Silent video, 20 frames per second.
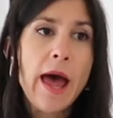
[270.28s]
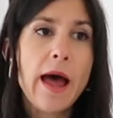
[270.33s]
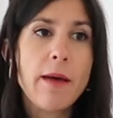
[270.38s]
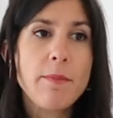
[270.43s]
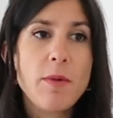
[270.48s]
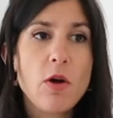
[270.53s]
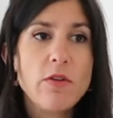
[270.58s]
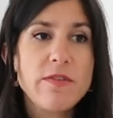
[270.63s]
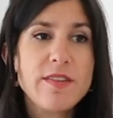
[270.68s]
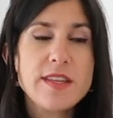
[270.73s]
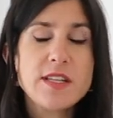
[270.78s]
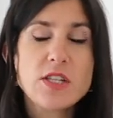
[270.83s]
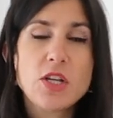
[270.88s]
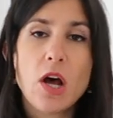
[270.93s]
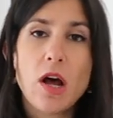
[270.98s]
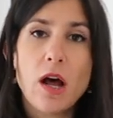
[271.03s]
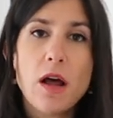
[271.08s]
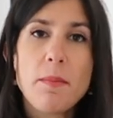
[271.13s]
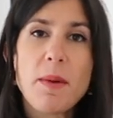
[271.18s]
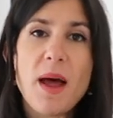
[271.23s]
Over the
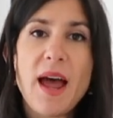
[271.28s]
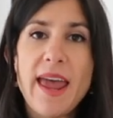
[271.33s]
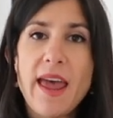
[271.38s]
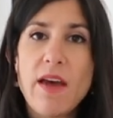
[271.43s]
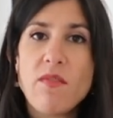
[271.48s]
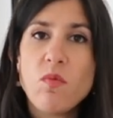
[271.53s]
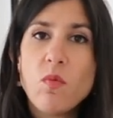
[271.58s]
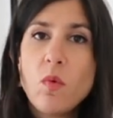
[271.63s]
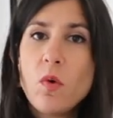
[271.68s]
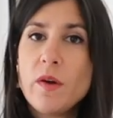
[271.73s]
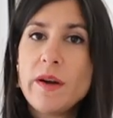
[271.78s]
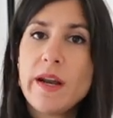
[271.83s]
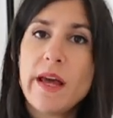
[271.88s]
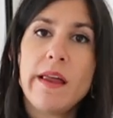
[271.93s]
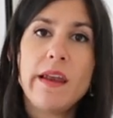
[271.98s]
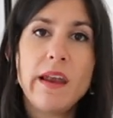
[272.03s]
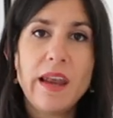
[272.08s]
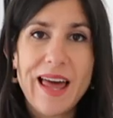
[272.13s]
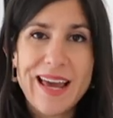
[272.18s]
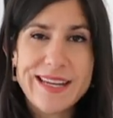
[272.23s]
top, I have worn
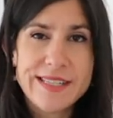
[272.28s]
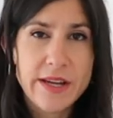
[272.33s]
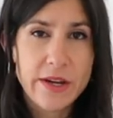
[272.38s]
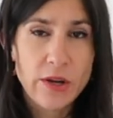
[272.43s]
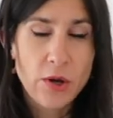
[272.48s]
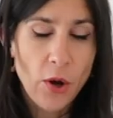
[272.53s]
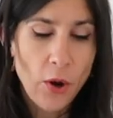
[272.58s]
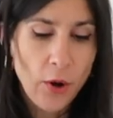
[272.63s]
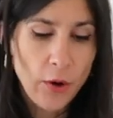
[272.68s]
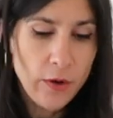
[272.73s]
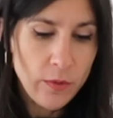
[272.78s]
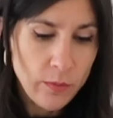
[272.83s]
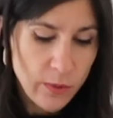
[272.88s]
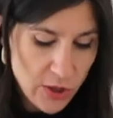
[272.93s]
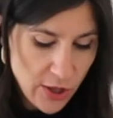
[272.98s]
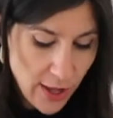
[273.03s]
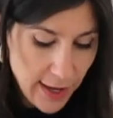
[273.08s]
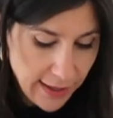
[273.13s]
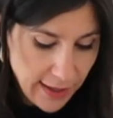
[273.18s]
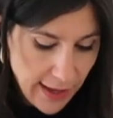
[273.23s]
a lighter coat,
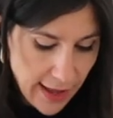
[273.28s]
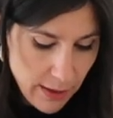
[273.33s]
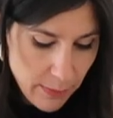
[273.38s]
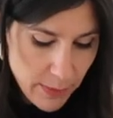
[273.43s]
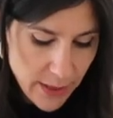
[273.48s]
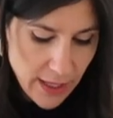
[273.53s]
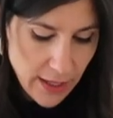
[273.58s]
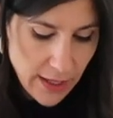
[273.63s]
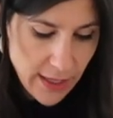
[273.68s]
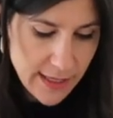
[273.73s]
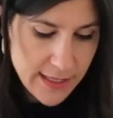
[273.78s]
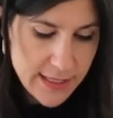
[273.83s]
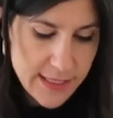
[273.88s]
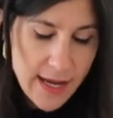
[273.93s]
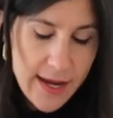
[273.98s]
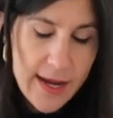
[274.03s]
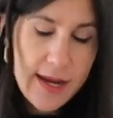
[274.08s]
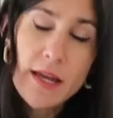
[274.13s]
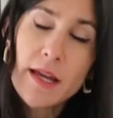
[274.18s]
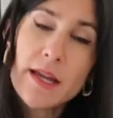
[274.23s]
which I like because
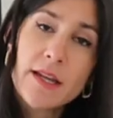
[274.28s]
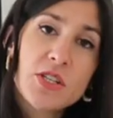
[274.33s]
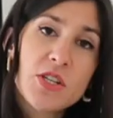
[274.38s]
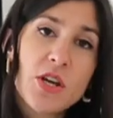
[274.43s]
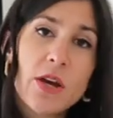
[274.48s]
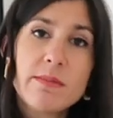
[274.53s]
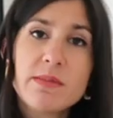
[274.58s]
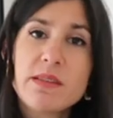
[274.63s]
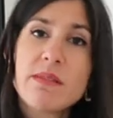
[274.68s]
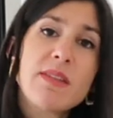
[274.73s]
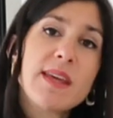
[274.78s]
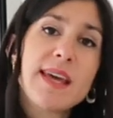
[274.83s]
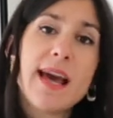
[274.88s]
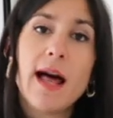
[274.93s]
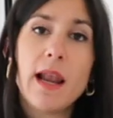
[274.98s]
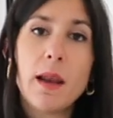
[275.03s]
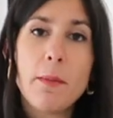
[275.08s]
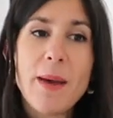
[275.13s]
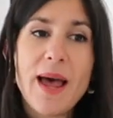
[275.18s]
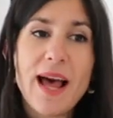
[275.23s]
in terms of the
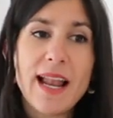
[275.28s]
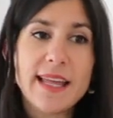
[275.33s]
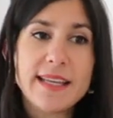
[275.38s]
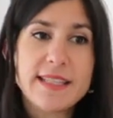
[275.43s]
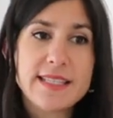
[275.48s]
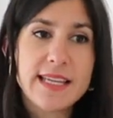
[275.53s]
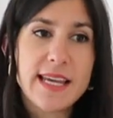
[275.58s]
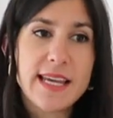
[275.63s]
color palettes